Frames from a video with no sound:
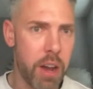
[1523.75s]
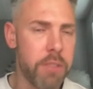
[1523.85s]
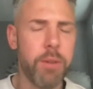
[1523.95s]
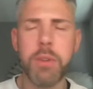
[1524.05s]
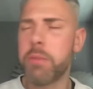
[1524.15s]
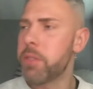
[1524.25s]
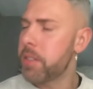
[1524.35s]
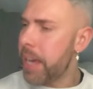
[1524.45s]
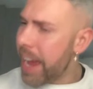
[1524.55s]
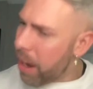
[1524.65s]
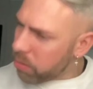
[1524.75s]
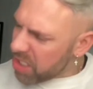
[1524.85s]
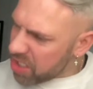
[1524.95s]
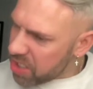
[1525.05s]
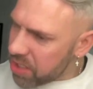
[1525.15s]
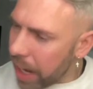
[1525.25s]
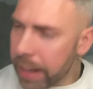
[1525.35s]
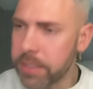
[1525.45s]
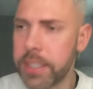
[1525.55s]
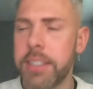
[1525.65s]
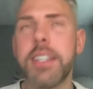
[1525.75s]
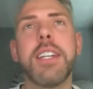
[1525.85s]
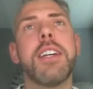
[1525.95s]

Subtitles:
I thought he was outstanding.